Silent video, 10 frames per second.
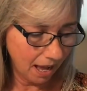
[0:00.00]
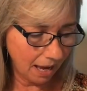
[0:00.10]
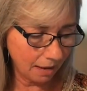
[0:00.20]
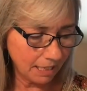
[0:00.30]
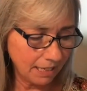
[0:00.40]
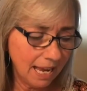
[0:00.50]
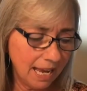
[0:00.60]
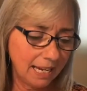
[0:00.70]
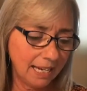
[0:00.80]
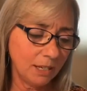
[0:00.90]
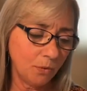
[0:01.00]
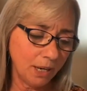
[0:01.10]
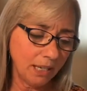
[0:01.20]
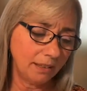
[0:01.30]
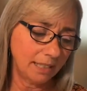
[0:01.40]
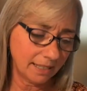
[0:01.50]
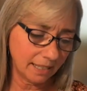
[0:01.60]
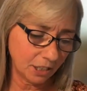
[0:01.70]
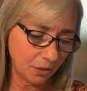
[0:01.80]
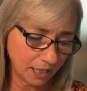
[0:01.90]
I mean, is it
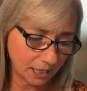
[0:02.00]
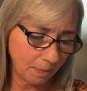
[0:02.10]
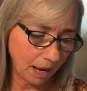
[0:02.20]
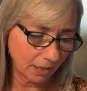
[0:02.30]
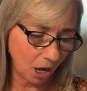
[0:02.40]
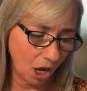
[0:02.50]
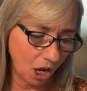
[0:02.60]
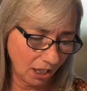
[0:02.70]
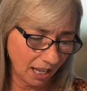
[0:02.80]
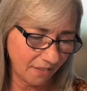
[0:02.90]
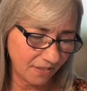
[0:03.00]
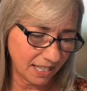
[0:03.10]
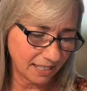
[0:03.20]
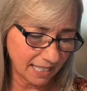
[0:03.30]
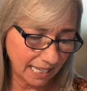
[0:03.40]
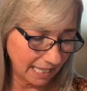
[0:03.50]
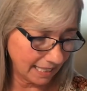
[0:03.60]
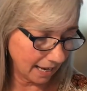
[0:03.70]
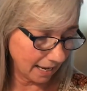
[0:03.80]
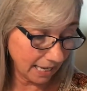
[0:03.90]
realistic to expect all of this to get
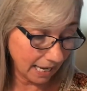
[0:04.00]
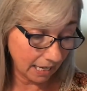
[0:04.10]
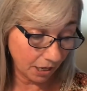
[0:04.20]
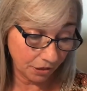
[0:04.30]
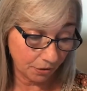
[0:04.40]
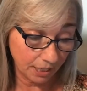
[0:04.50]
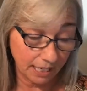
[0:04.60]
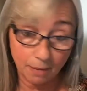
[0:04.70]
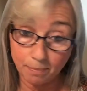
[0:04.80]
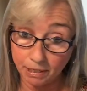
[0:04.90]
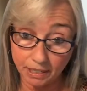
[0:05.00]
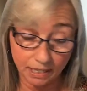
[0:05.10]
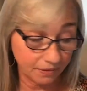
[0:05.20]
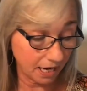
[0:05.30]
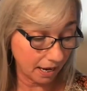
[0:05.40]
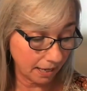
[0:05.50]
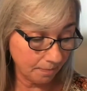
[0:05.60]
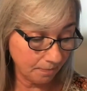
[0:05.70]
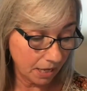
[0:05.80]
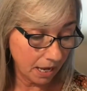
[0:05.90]
done in a 30 day period of
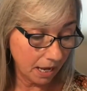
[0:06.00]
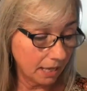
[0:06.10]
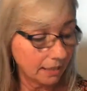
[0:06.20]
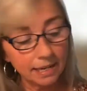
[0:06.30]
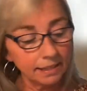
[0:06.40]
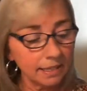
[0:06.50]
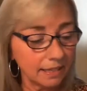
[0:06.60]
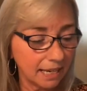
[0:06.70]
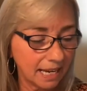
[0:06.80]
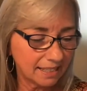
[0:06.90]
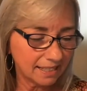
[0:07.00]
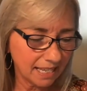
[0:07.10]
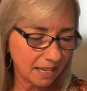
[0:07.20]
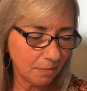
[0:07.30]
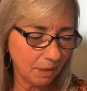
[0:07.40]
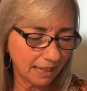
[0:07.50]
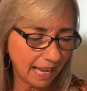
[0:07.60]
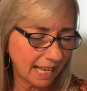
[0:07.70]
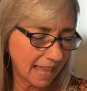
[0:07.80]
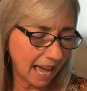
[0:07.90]
time? Doesn't seem
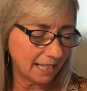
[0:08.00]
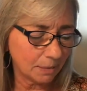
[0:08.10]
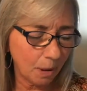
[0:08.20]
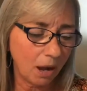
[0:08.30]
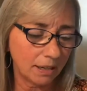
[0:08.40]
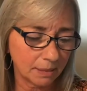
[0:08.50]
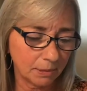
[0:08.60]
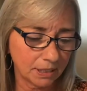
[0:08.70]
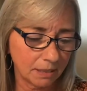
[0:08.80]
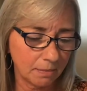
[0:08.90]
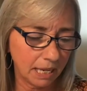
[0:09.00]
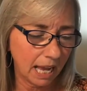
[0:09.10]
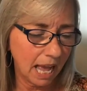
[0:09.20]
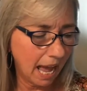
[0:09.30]
like that is possible to me